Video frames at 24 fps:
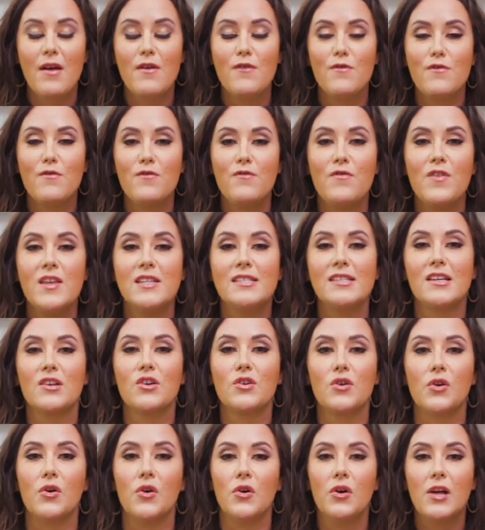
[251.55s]

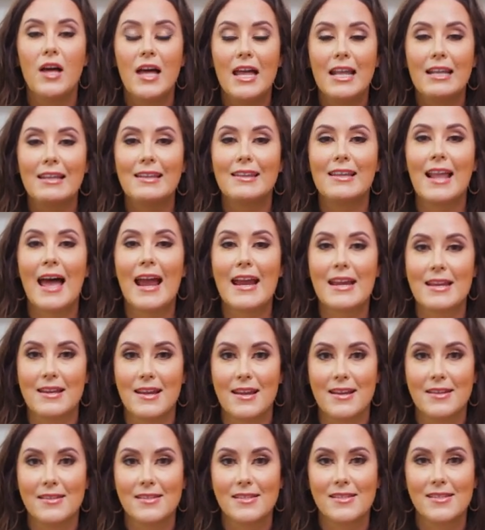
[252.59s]
physical
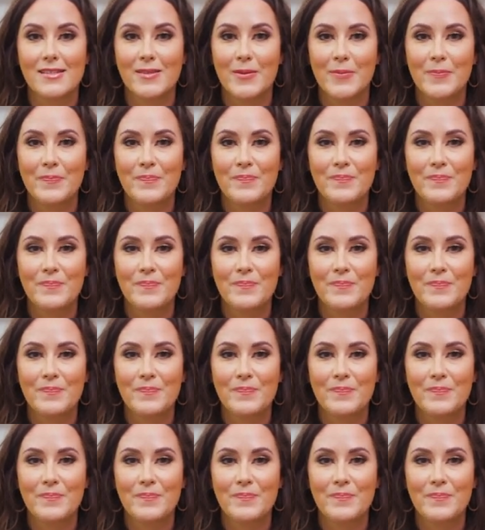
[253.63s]
lightness.